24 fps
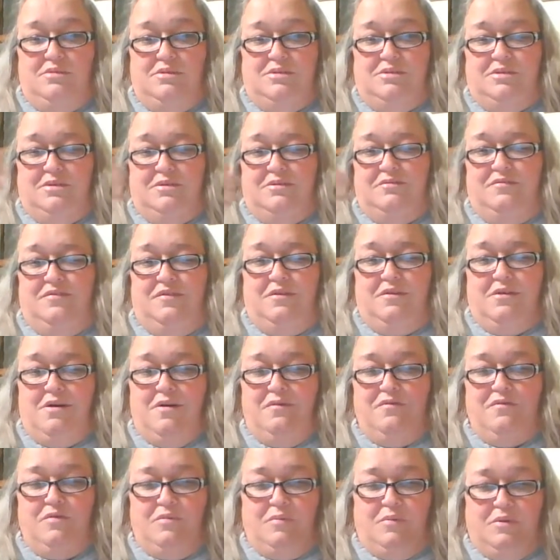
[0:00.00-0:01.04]
to feel
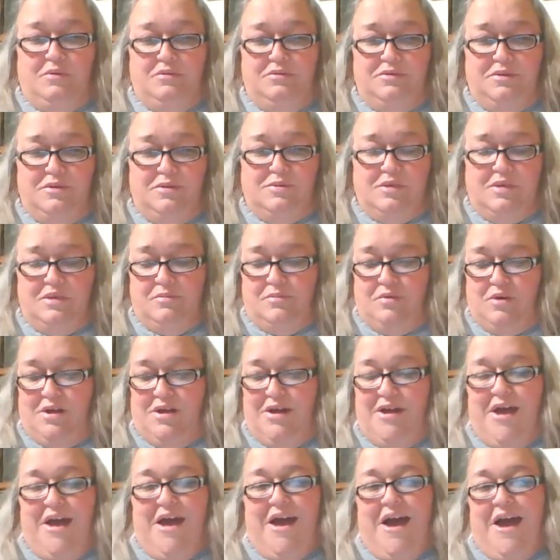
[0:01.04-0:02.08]
comfortable using the
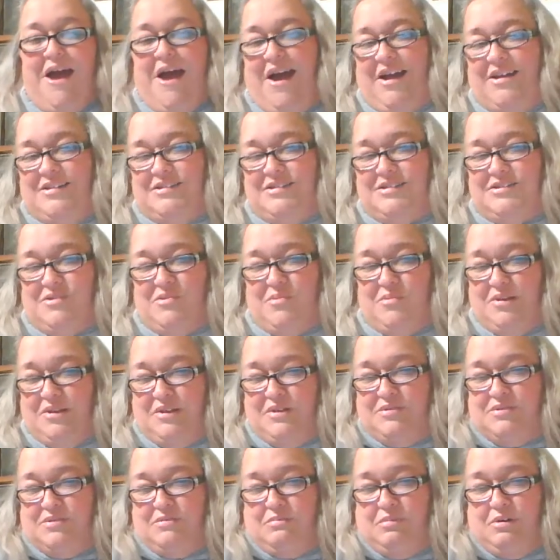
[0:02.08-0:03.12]
book. I just don't want to
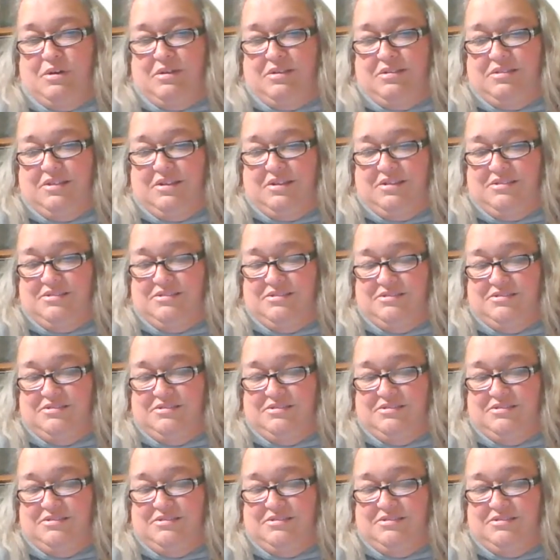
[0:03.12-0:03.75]
use a book that